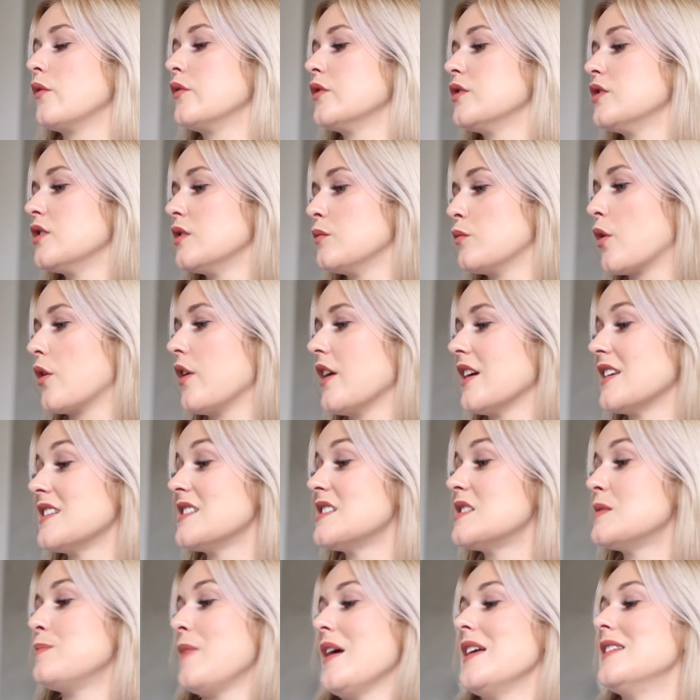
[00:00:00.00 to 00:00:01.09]
over to the more
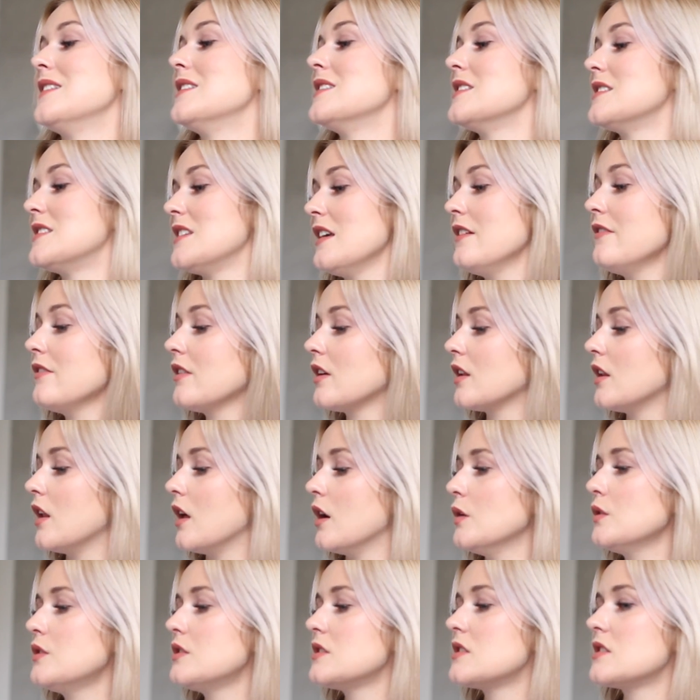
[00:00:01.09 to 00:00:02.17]
expensive
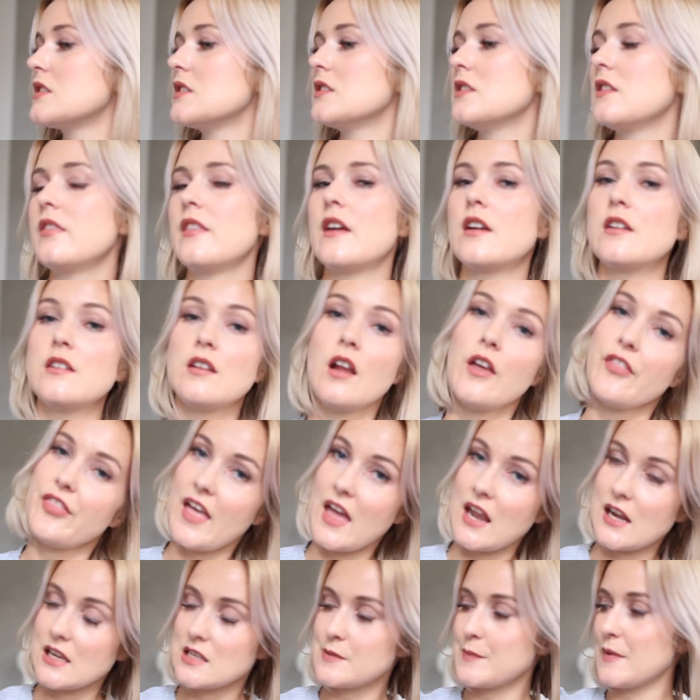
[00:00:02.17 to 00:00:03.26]
clothes. They're not
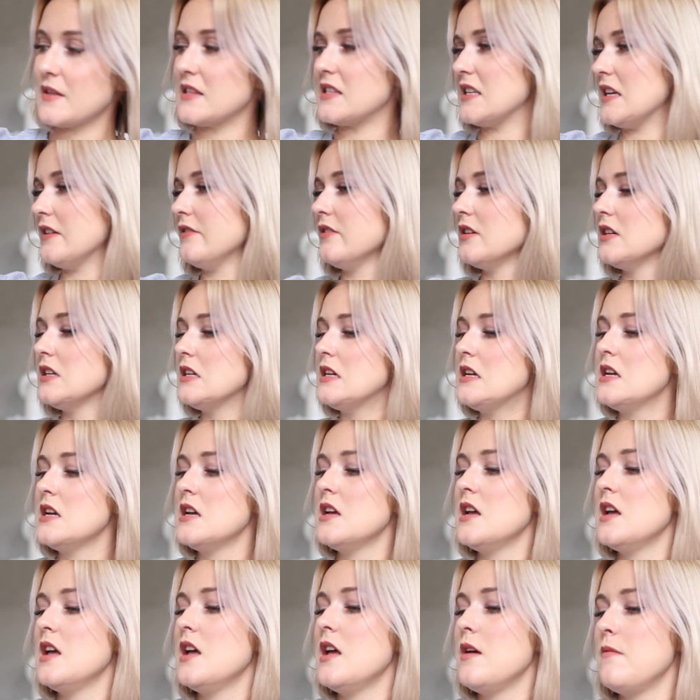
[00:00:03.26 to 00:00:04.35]
that expensive,
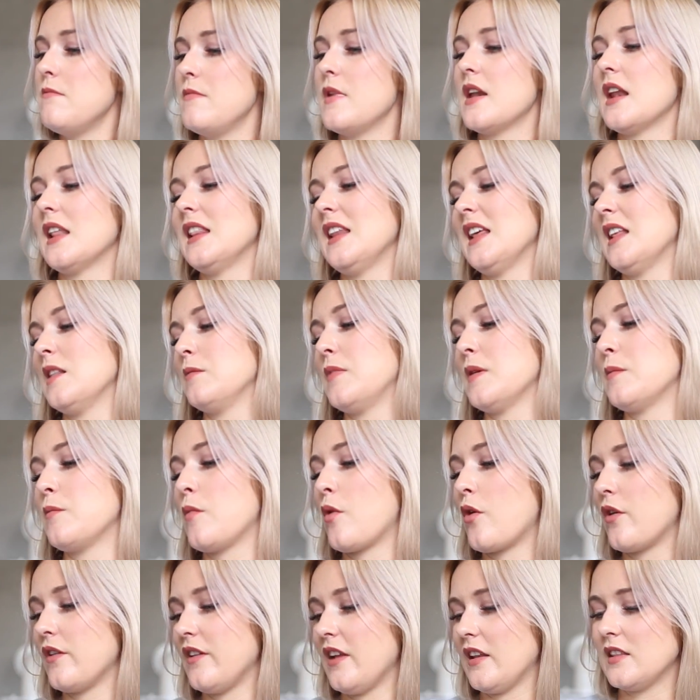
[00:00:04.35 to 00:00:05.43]
but a little bit
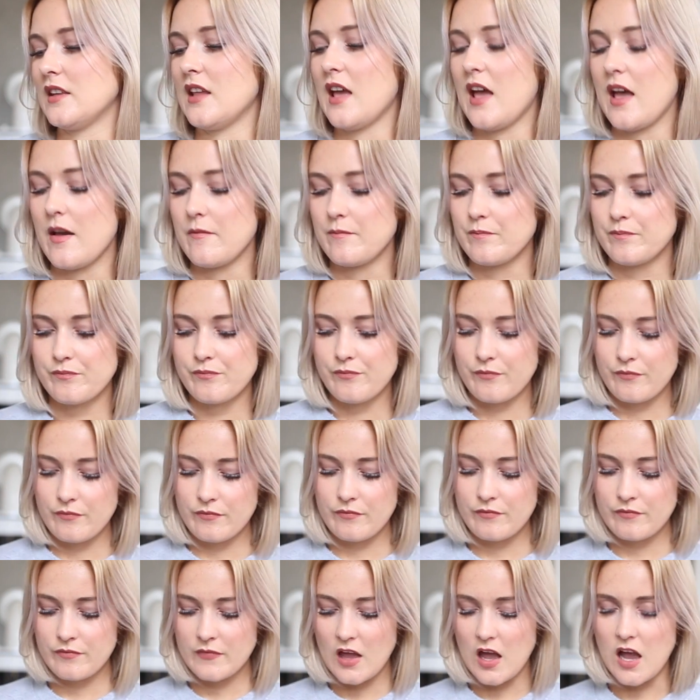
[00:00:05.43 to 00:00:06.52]
more than the
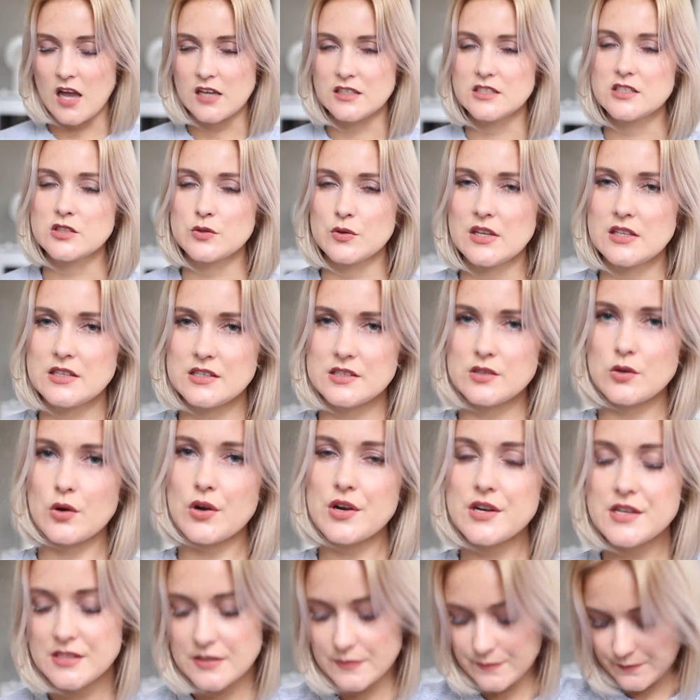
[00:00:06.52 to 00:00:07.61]
high street
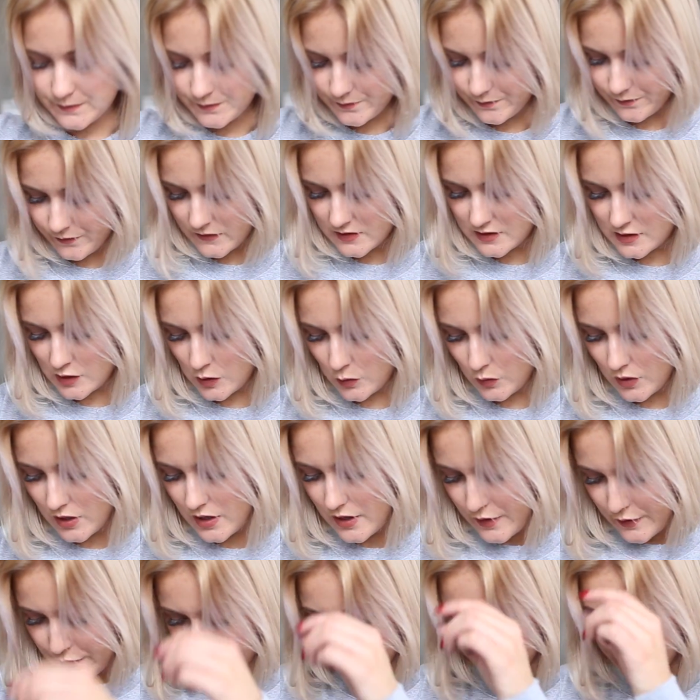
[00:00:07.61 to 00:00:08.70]
stores. So
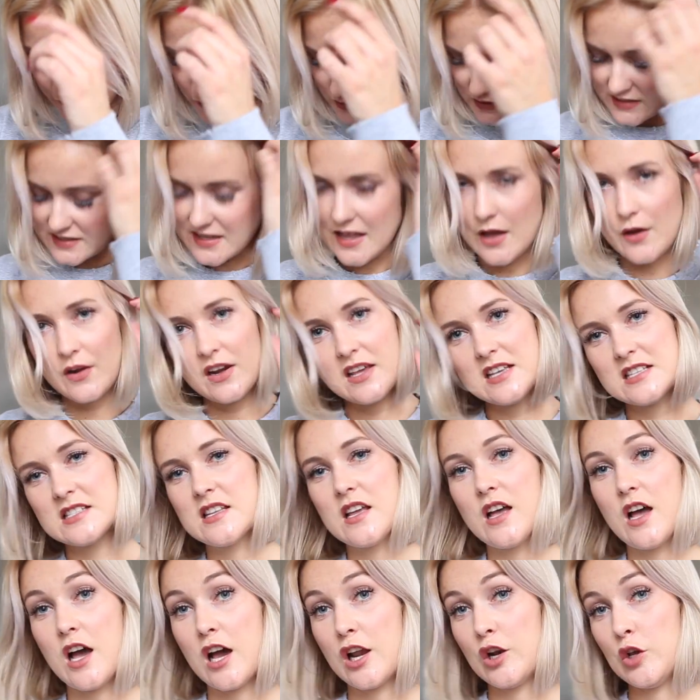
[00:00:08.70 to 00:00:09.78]
first out is
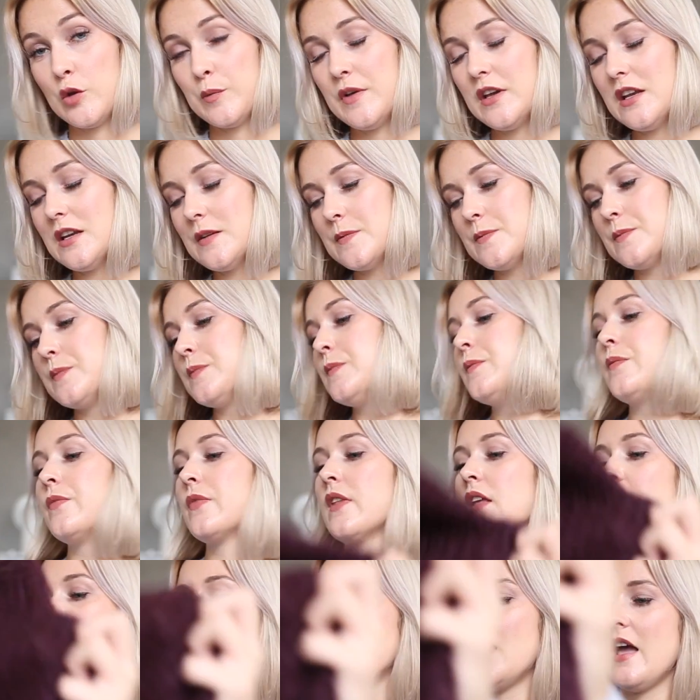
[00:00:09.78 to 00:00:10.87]
Hallhuber,
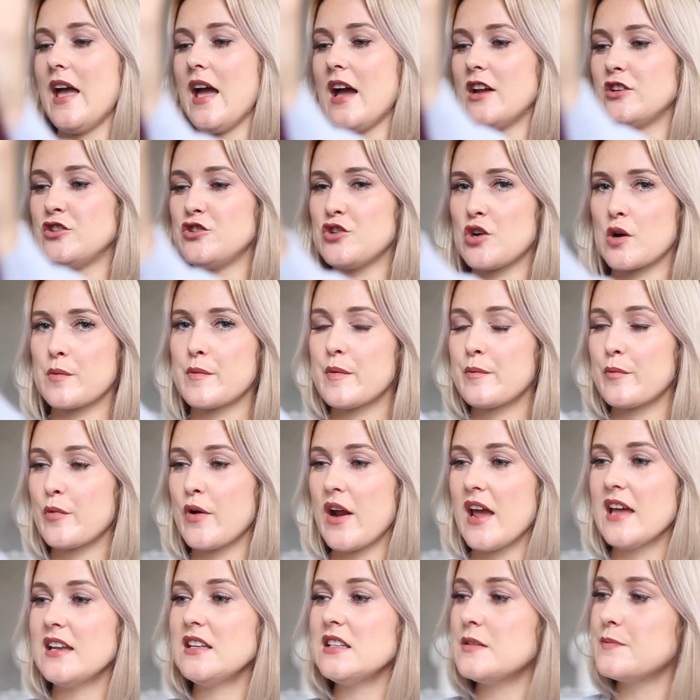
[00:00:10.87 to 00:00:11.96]
a German
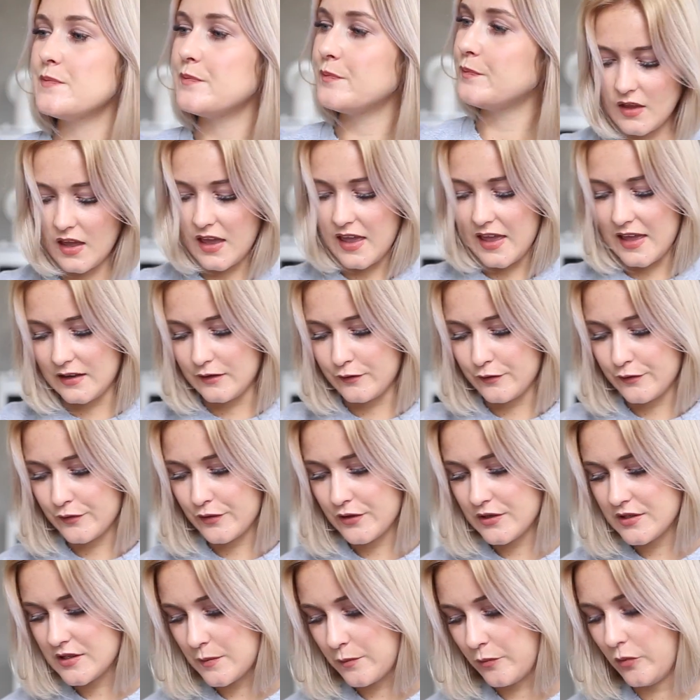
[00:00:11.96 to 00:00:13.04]
brand. And
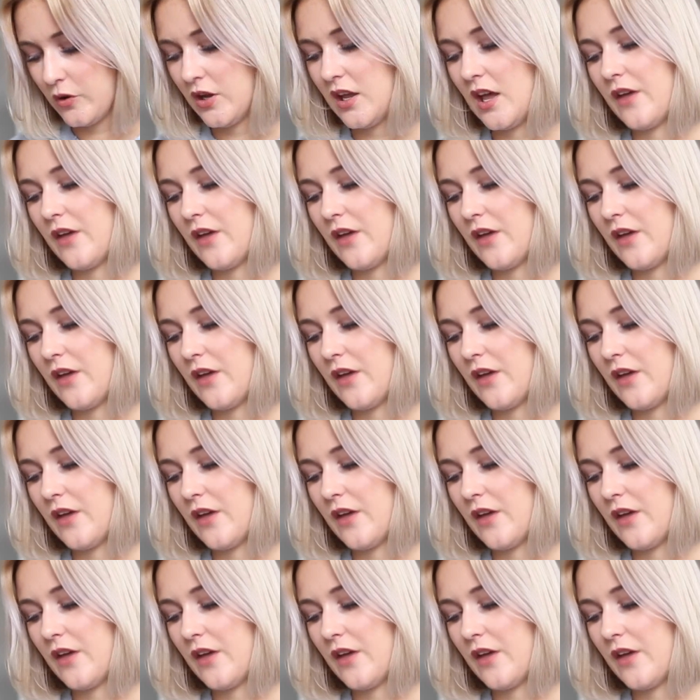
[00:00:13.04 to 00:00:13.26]
first up we